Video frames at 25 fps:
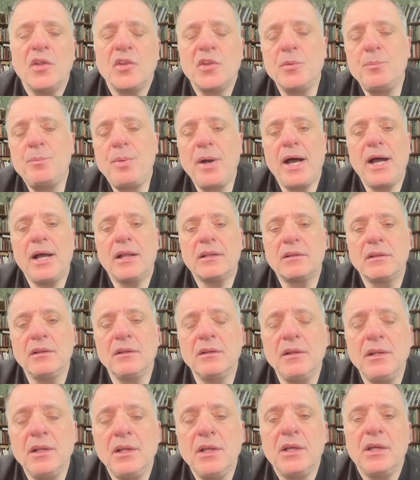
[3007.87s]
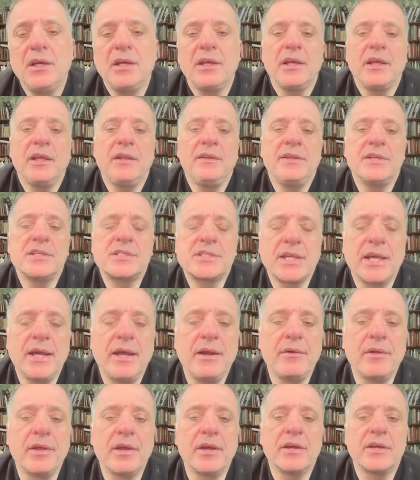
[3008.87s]
The battle in this
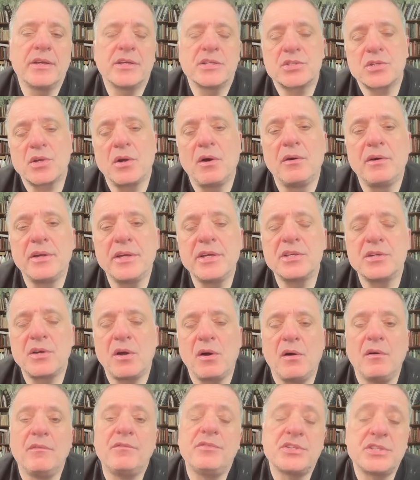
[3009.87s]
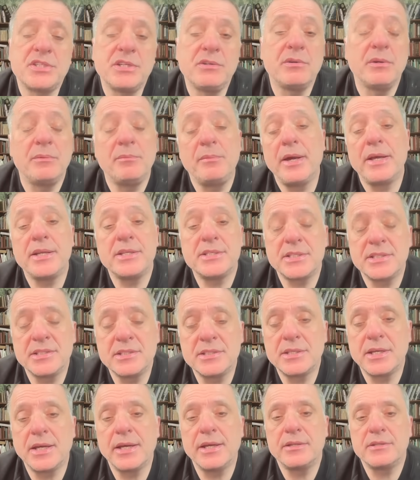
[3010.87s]
area it obviously remains
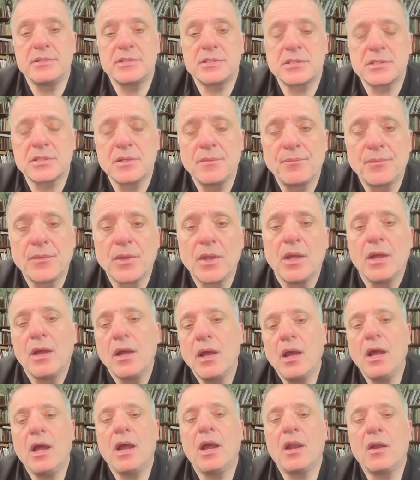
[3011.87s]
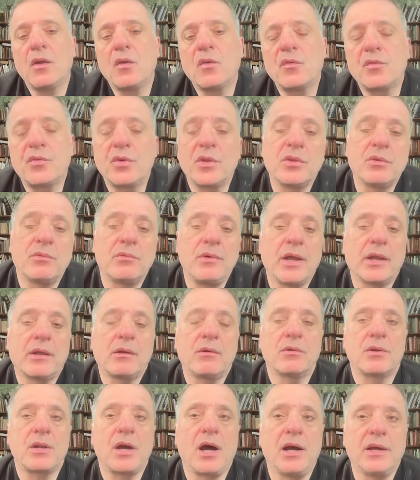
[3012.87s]
intense. And for the
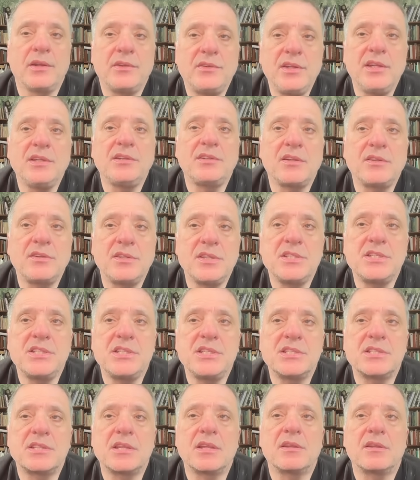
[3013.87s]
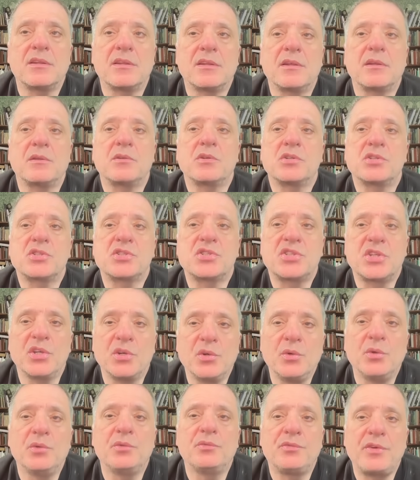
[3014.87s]
record, I think that this is
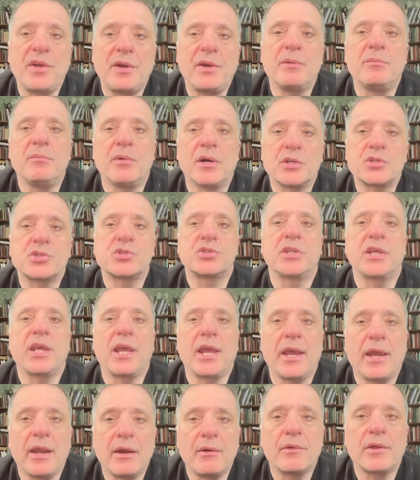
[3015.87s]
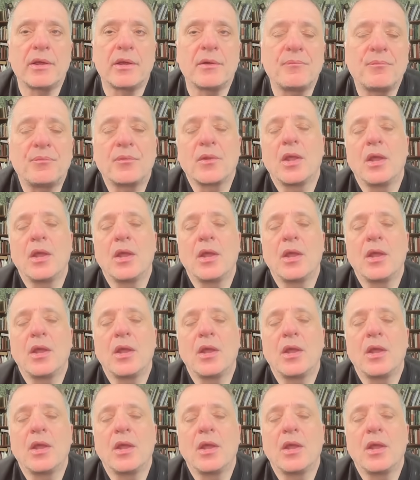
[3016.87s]
still very much the area